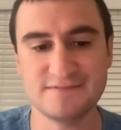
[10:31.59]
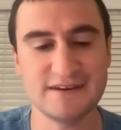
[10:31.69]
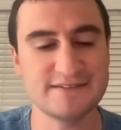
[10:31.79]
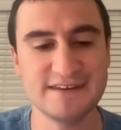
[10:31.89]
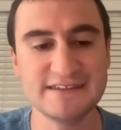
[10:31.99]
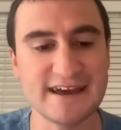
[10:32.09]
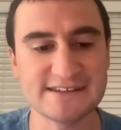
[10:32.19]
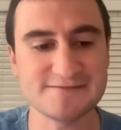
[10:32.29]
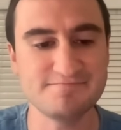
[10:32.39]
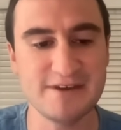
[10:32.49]
I think
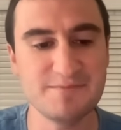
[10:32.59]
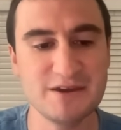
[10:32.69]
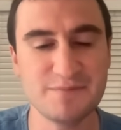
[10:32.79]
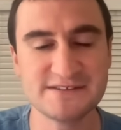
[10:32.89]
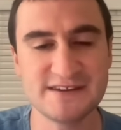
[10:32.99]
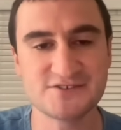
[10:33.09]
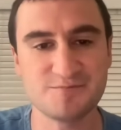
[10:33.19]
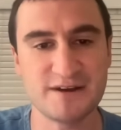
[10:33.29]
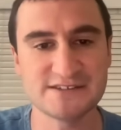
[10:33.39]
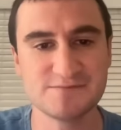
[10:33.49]
that's maybe a potential
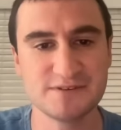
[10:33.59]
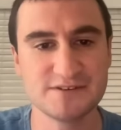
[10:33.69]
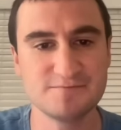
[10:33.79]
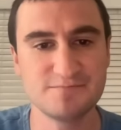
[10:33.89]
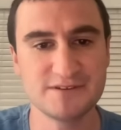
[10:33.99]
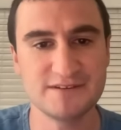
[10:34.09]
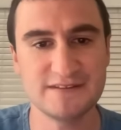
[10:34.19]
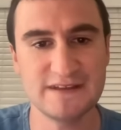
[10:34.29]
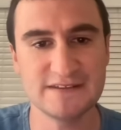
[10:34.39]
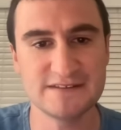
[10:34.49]
possibility, but
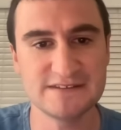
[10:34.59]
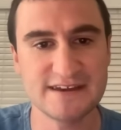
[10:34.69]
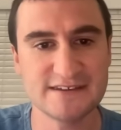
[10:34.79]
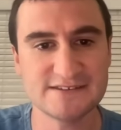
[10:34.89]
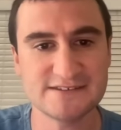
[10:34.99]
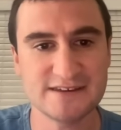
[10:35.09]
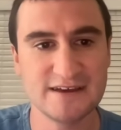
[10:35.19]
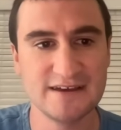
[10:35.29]
at the end of the day, it's